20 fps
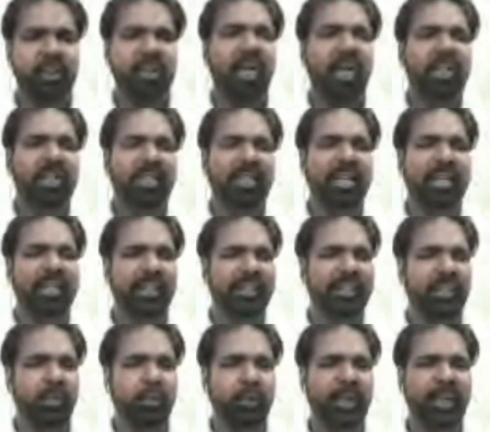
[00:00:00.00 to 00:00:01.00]
Charles Dickens,
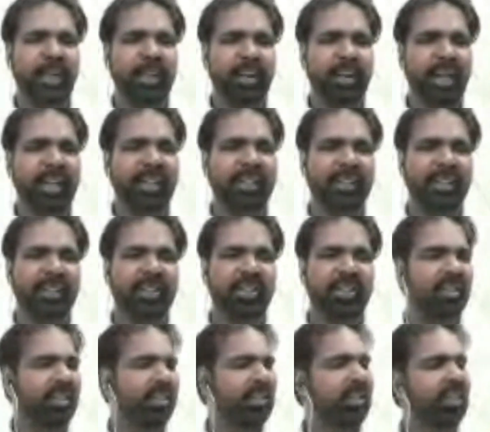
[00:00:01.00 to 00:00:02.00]
the way he writes
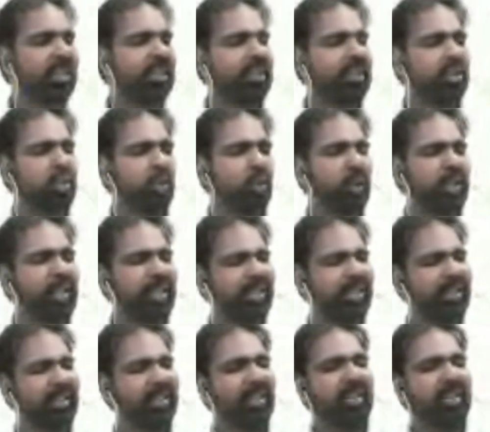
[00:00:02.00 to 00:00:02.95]
his stories,